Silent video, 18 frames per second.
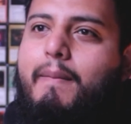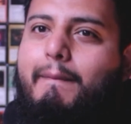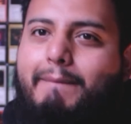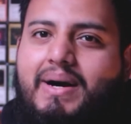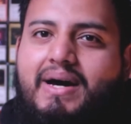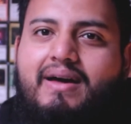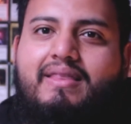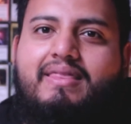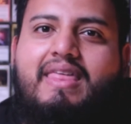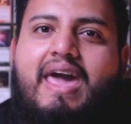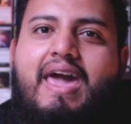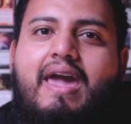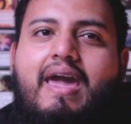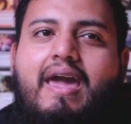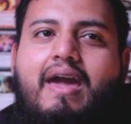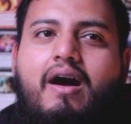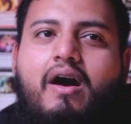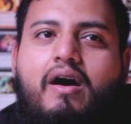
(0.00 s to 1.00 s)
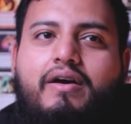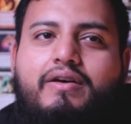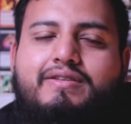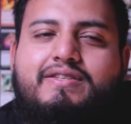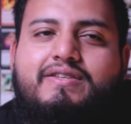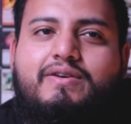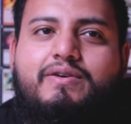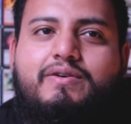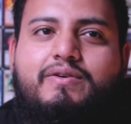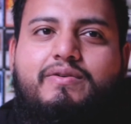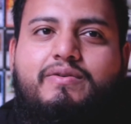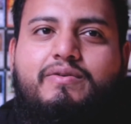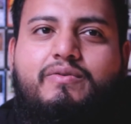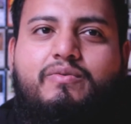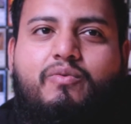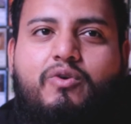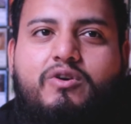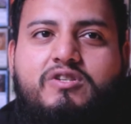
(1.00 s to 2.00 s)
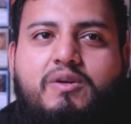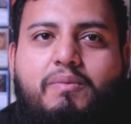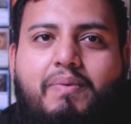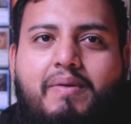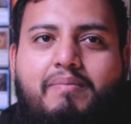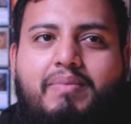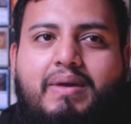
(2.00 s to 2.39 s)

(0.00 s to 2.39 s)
but they also worship him